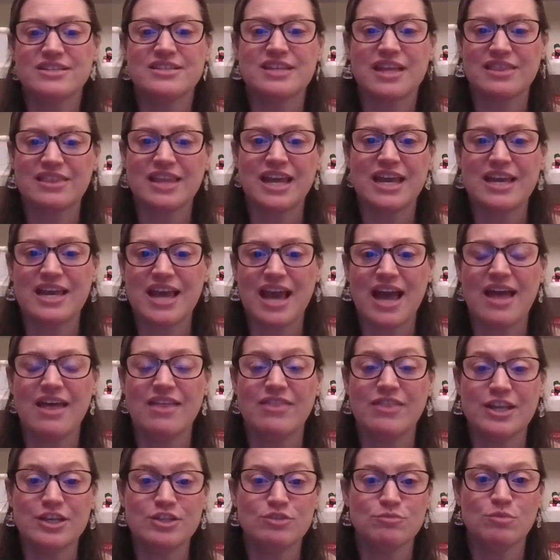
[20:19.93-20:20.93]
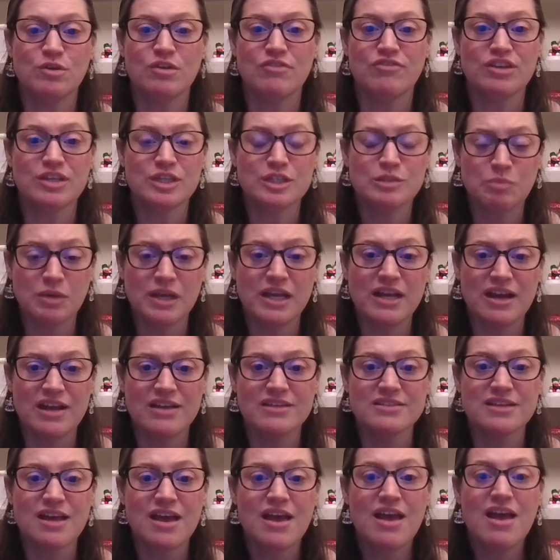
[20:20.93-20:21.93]
that they get in these movies,
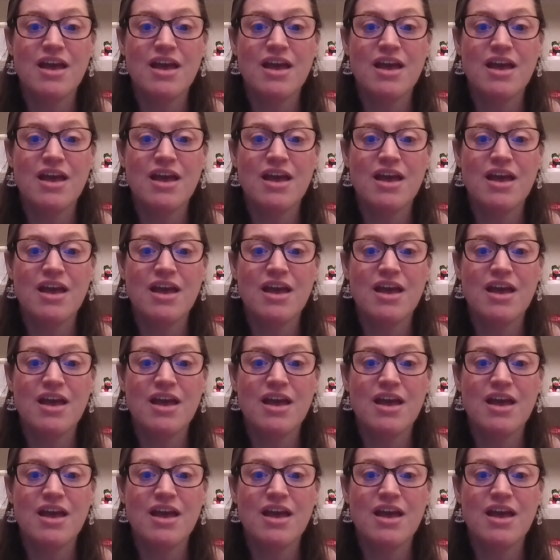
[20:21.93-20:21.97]
because